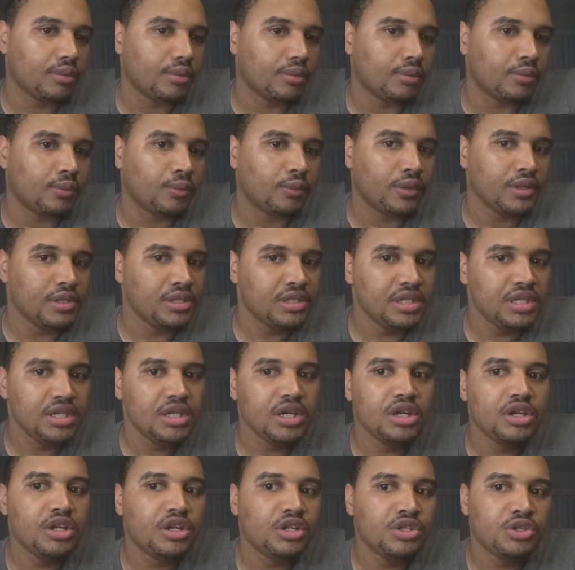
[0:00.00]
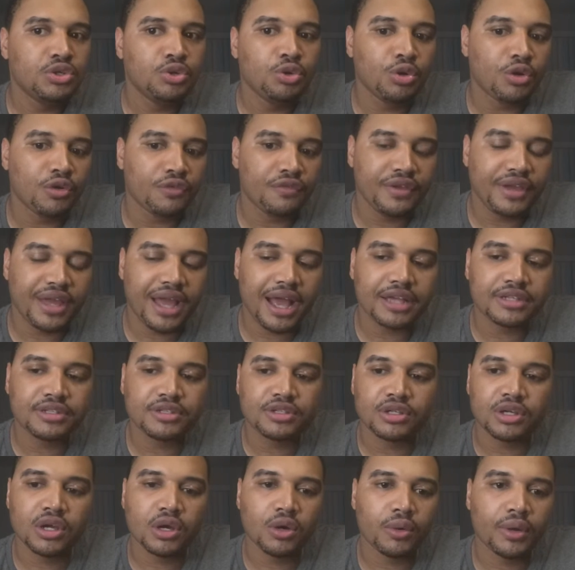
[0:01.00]
what's he gonna do if he has to
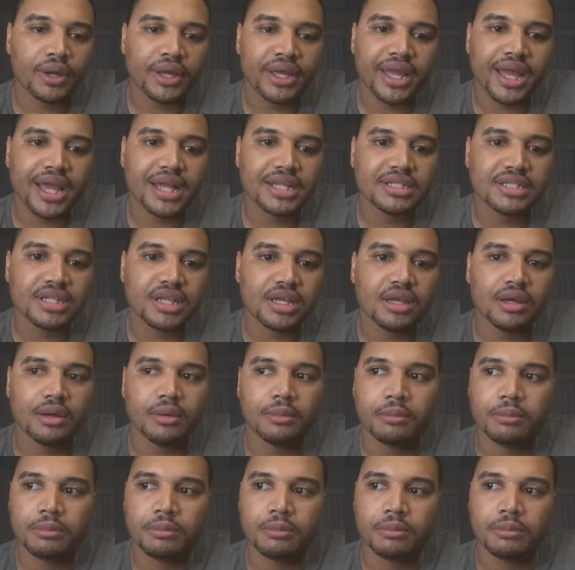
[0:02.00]
go against him?